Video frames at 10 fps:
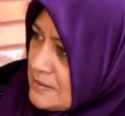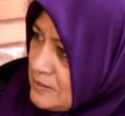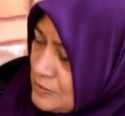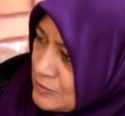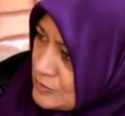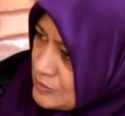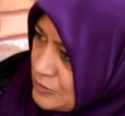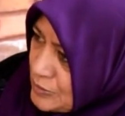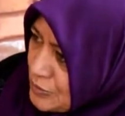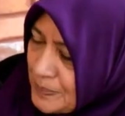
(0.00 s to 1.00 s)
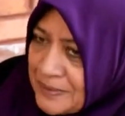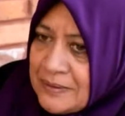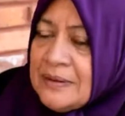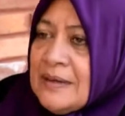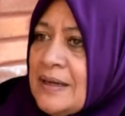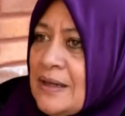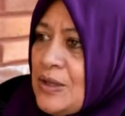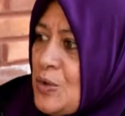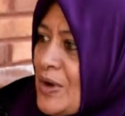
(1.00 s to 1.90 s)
in your group here,